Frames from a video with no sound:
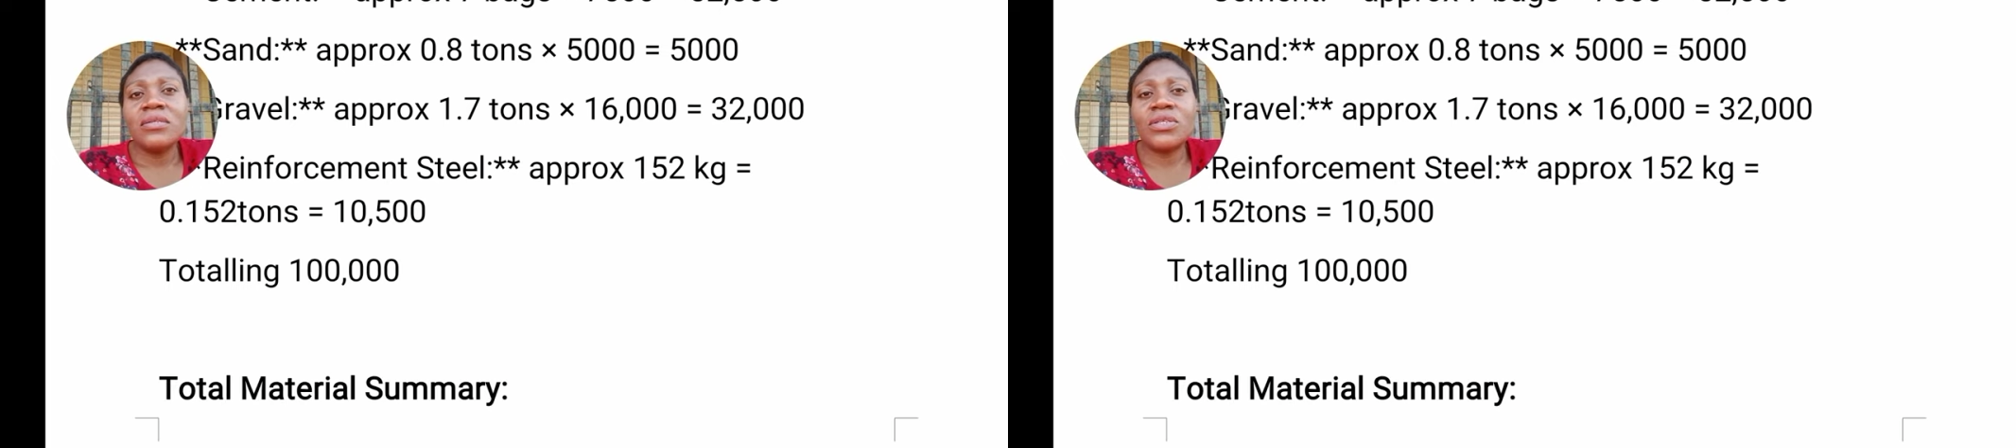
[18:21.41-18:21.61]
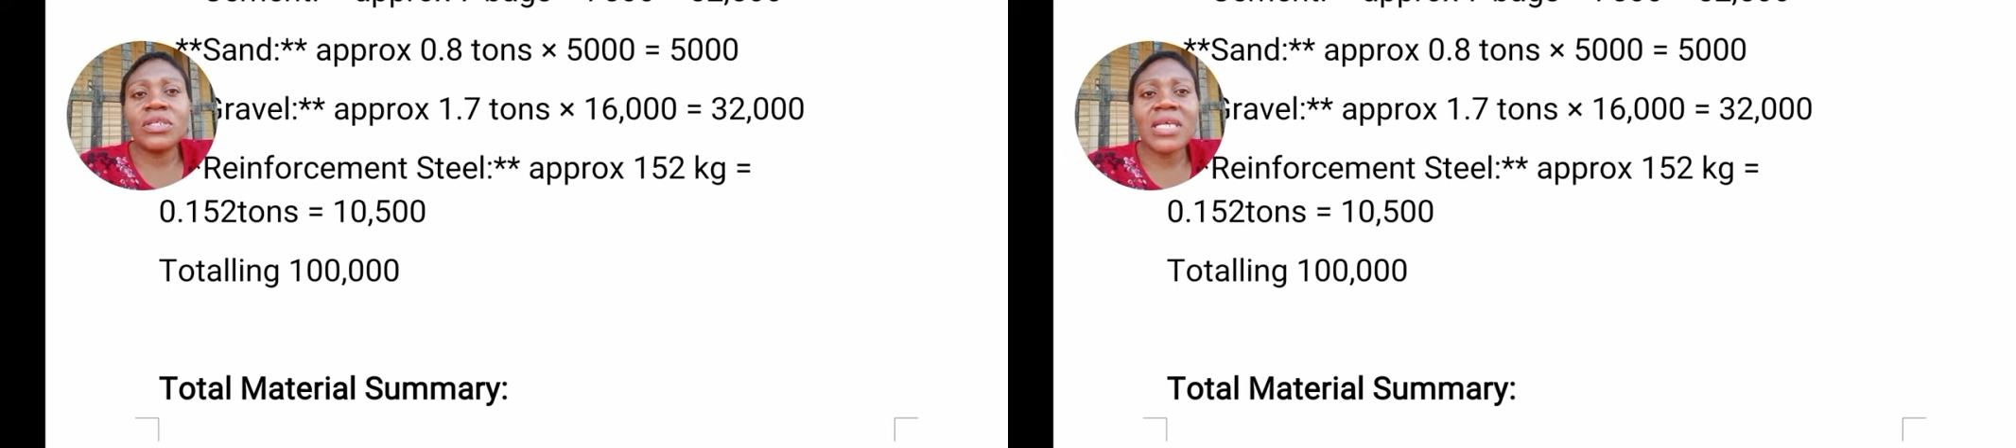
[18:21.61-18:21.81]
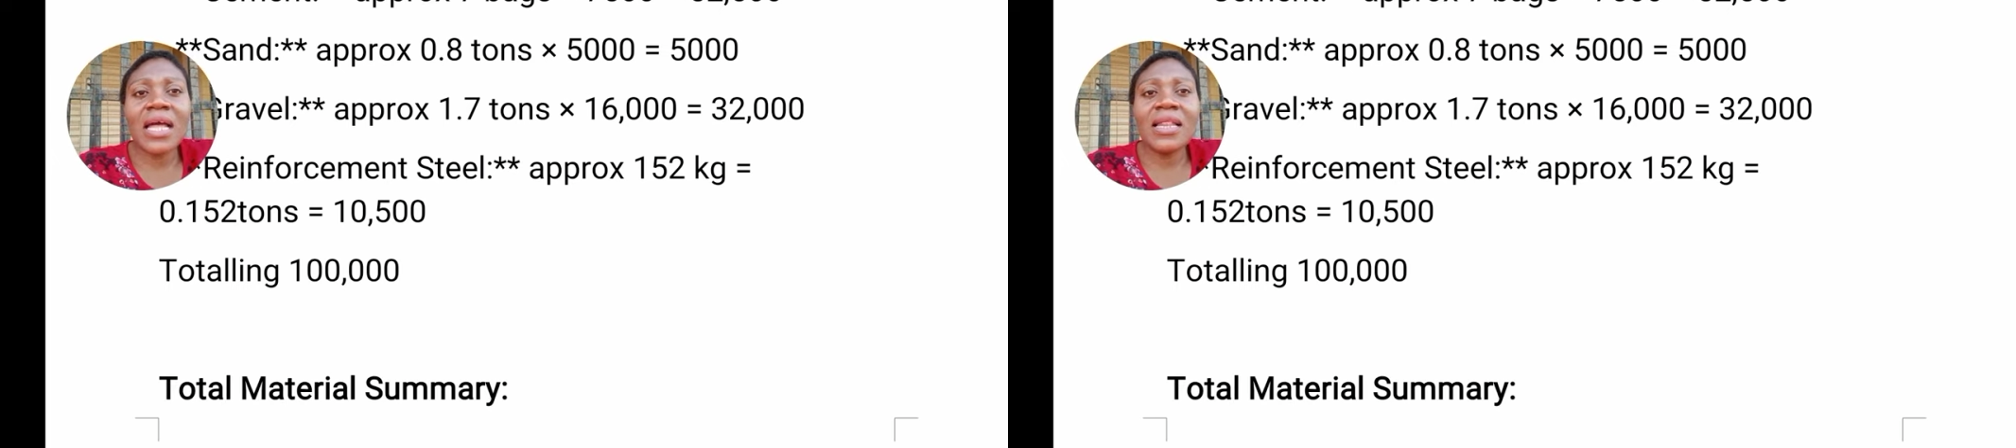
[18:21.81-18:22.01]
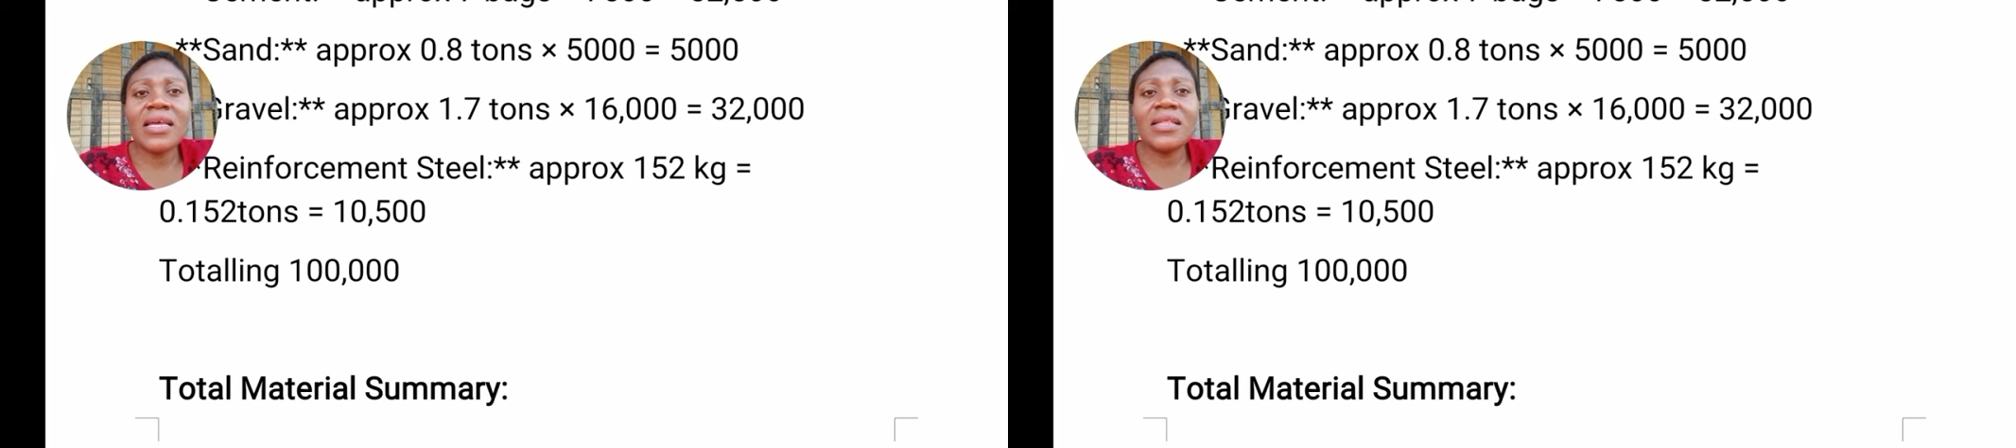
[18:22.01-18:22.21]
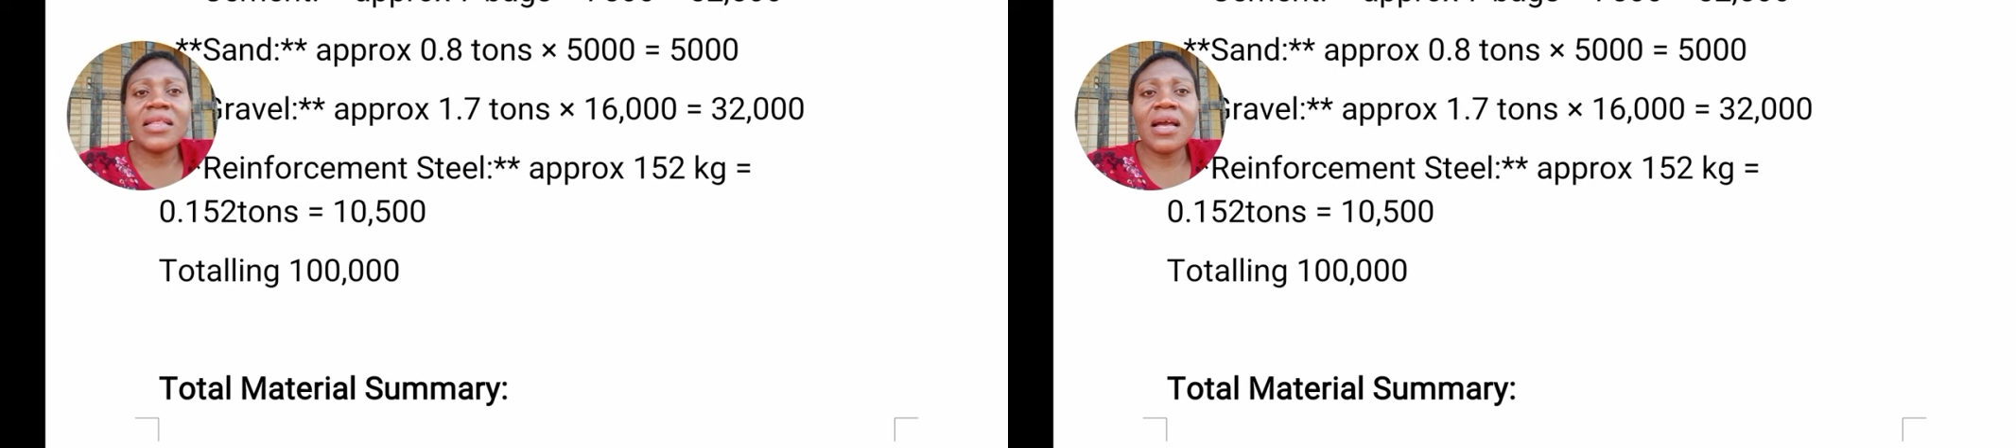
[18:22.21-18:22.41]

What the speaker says: totaling